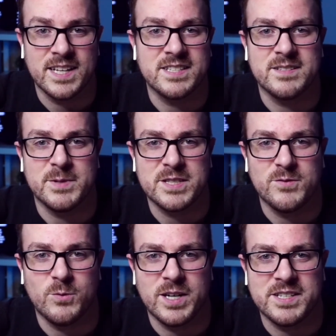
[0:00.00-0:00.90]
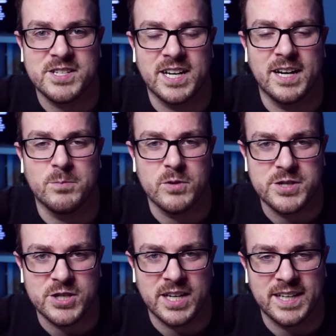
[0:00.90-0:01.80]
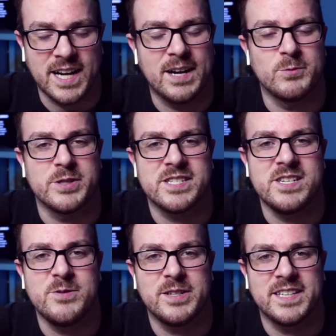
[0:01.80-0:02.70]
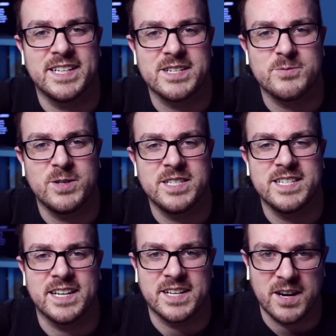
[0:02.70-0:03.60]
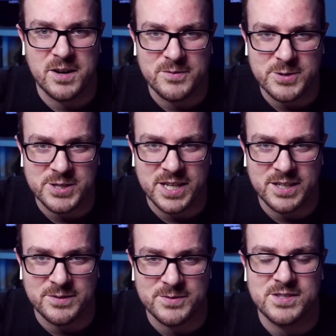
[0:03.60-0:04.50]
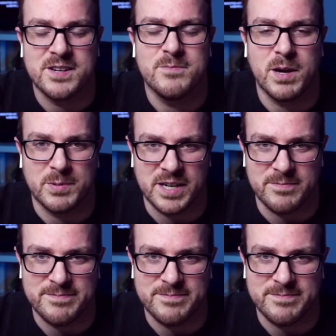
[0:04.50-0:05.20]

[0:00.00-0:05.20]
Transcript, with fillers: Thanks so much for watching. I appreciate it. I will see you on the next one. Take care of yourselves. Bye bye.